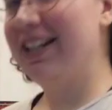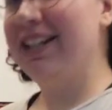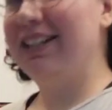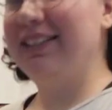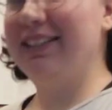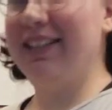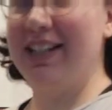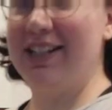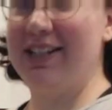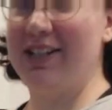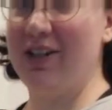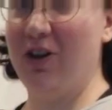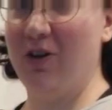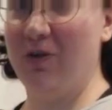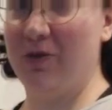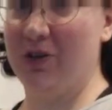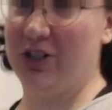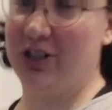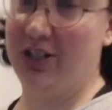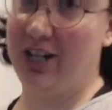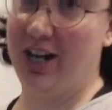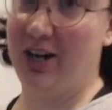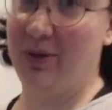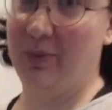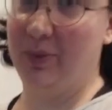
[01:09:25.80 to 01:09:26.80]
Let's
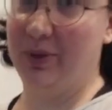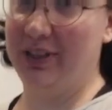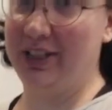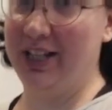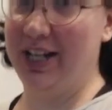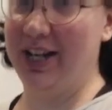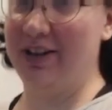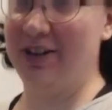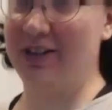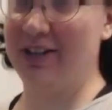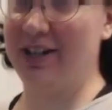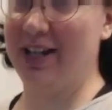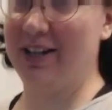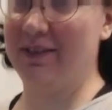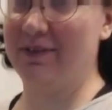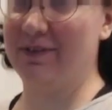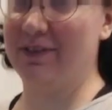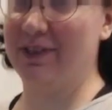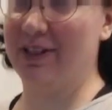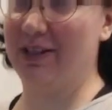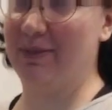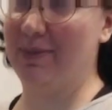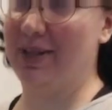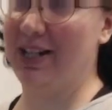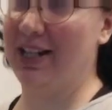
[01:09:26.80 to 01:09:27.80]
overshare with the internet
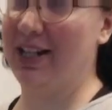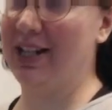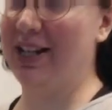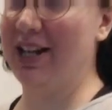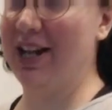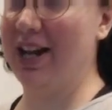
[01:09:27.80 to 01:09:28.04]
for a minute.